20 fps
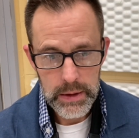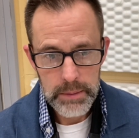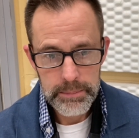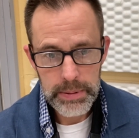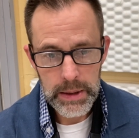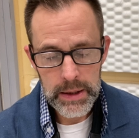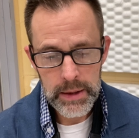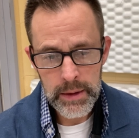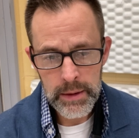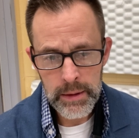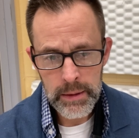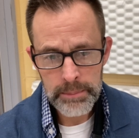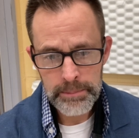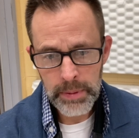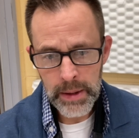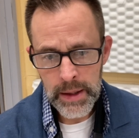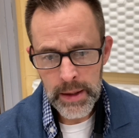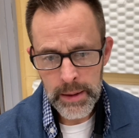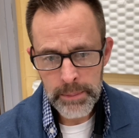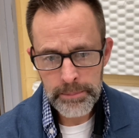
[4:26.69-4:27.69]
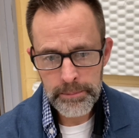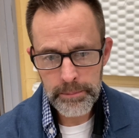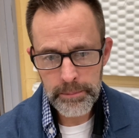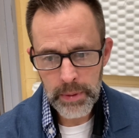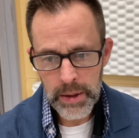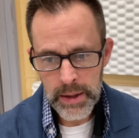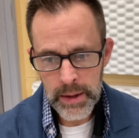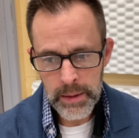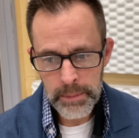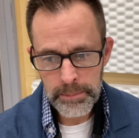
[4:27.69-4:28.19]
Ba, ba,
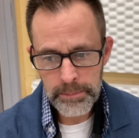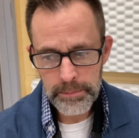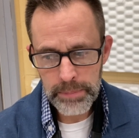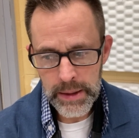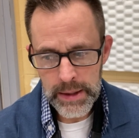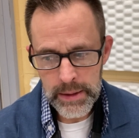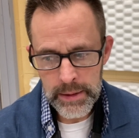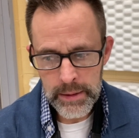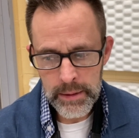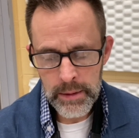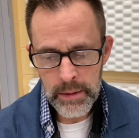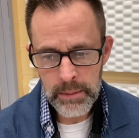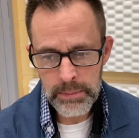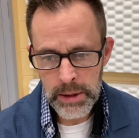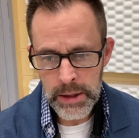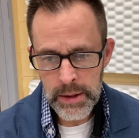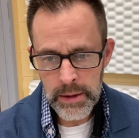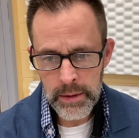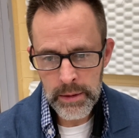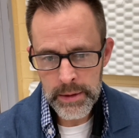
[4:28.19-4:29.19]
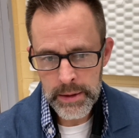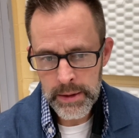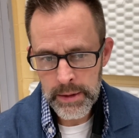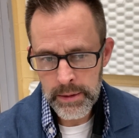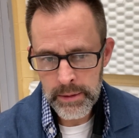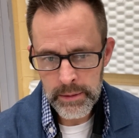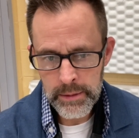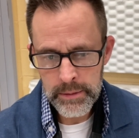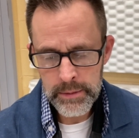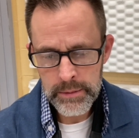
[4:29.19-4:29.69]
ba, ba, ba,
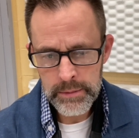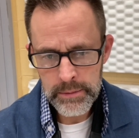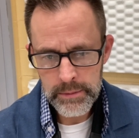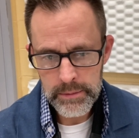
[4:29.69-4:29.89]
da.